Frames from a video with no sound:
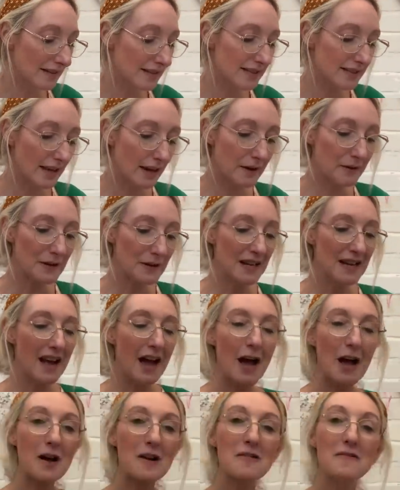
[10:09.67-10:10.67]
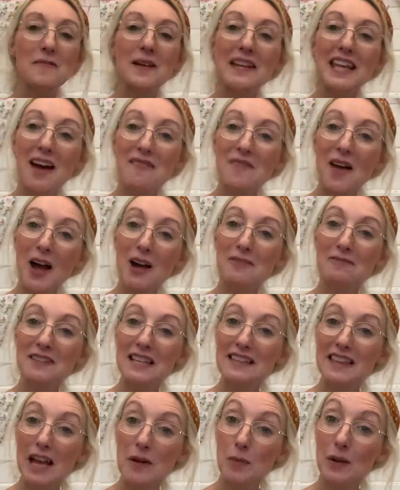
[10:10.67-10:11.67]
So, but yeah, hopefully
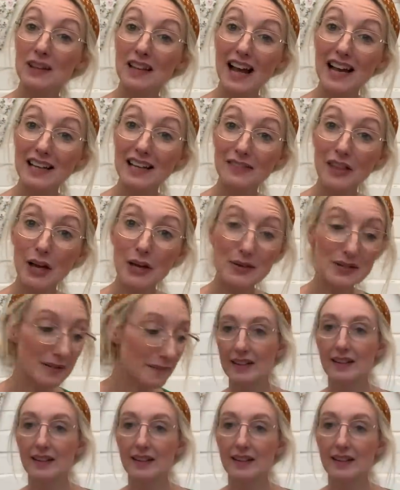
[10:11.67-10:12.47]
they will like those.